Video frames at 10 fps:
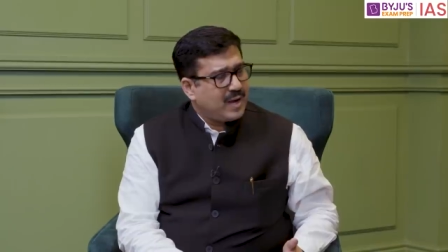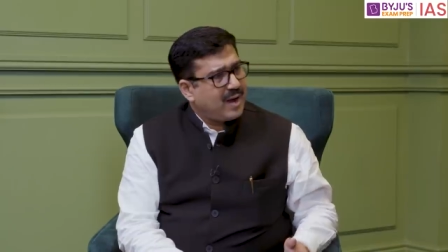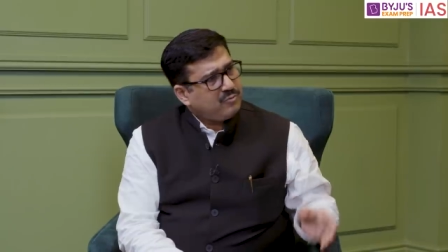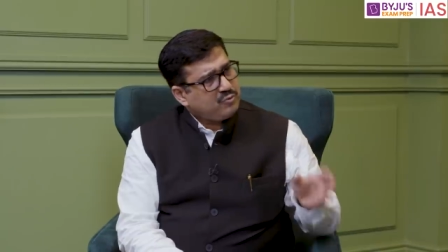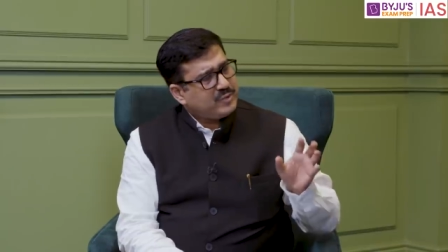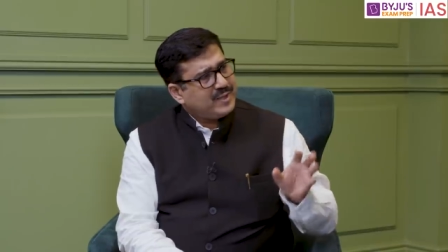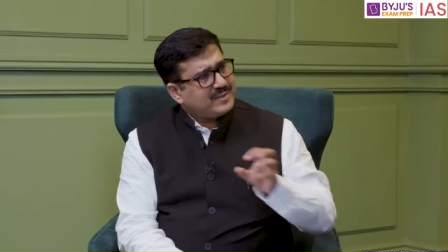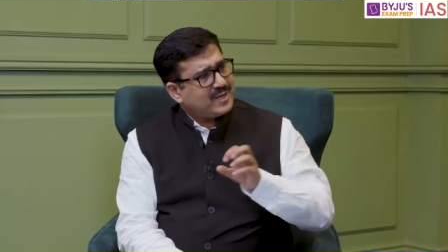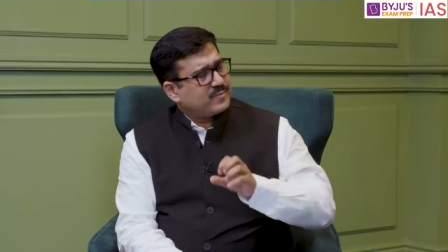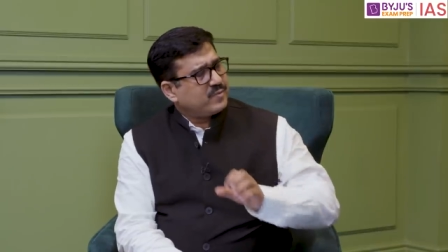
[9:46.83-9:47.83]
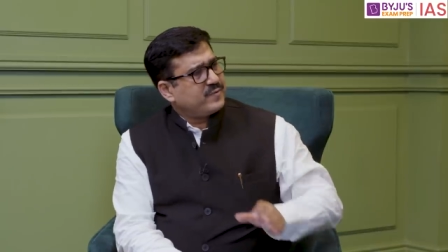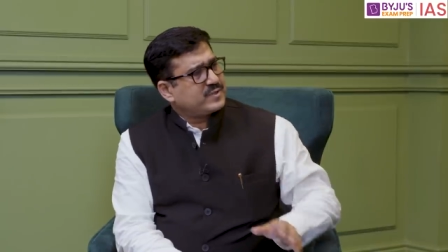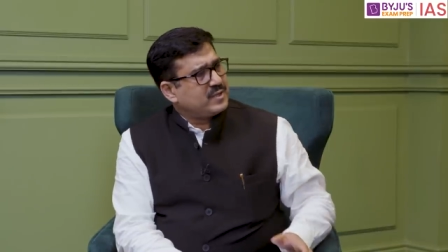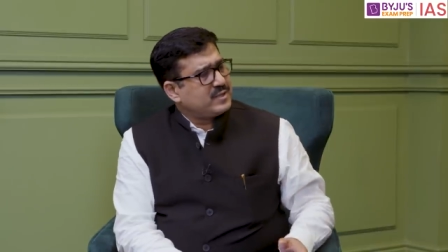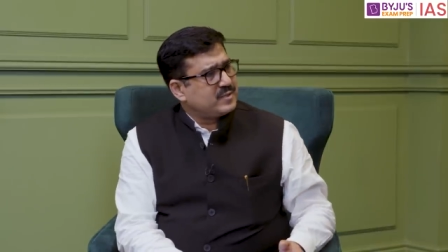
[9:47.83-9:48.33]
How to get that
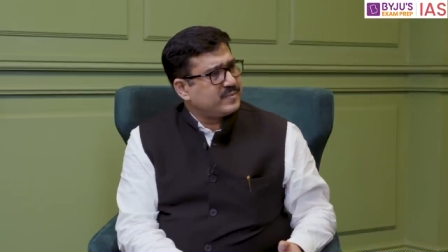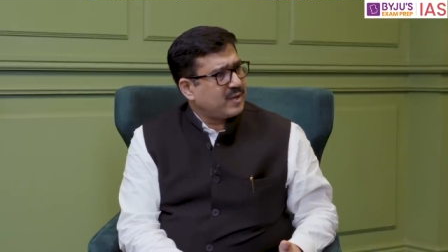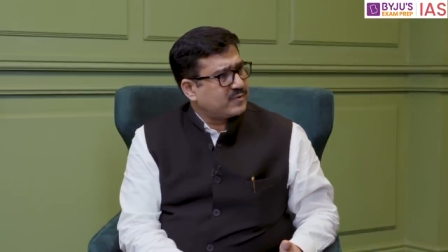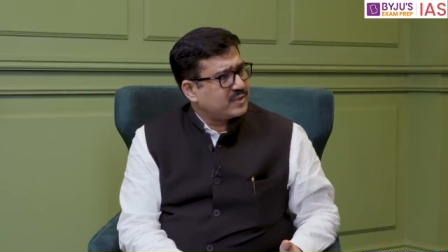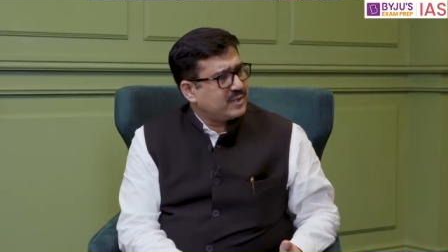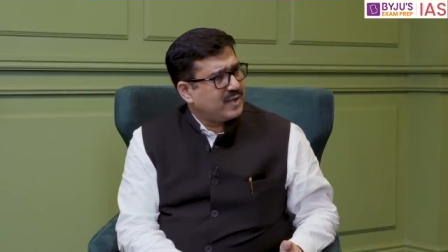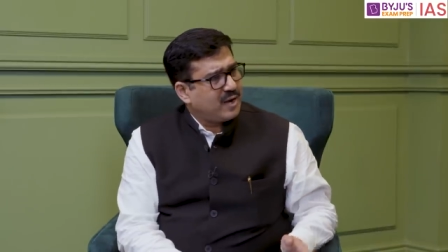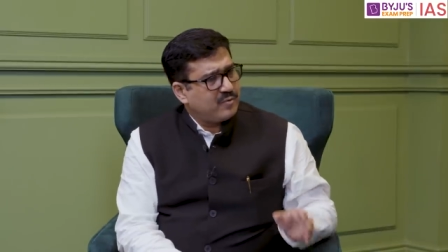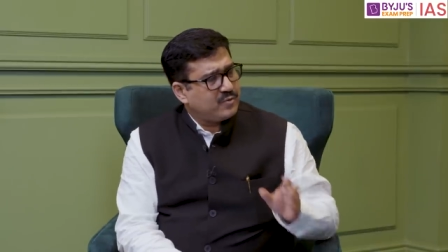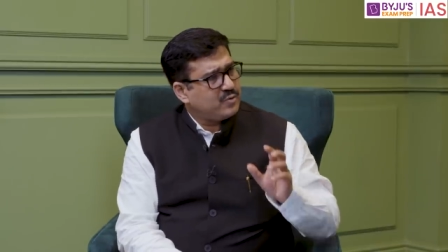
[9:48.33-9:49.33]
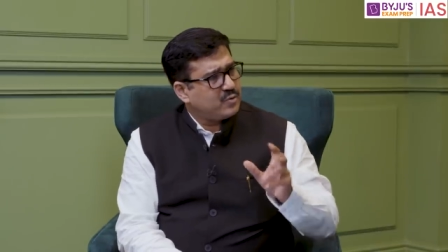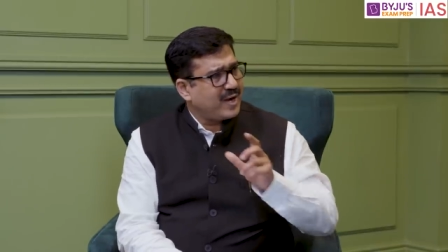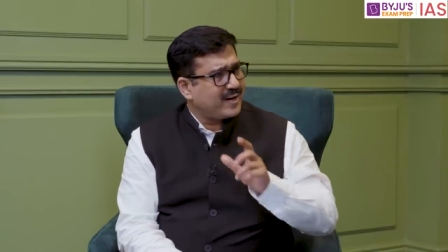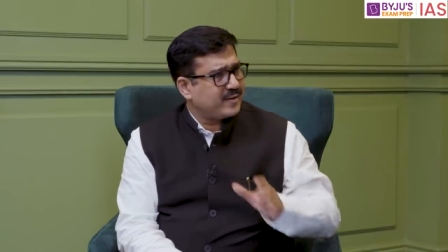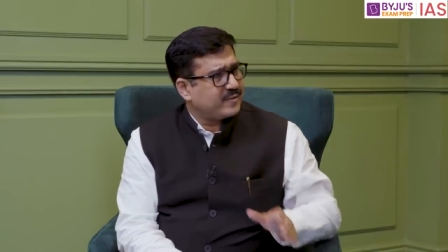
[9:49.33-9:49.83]
professionalism now, sir, and how do you
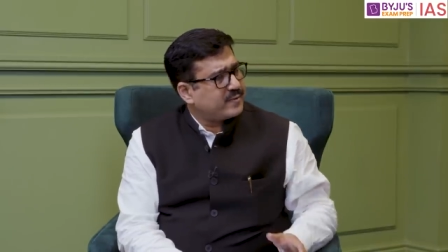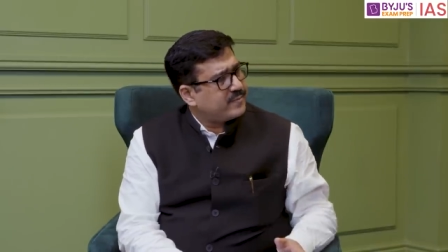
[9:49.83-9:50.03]
look at it?